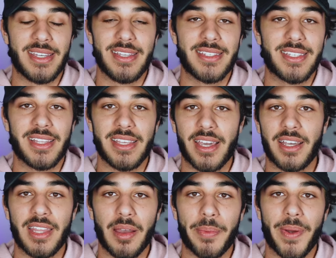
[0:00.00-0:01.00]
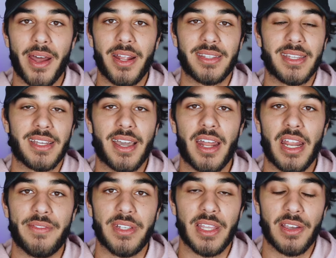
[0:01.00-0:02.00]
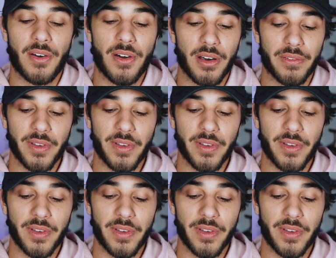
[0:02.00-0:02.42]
instantly cut that product and cut everything off.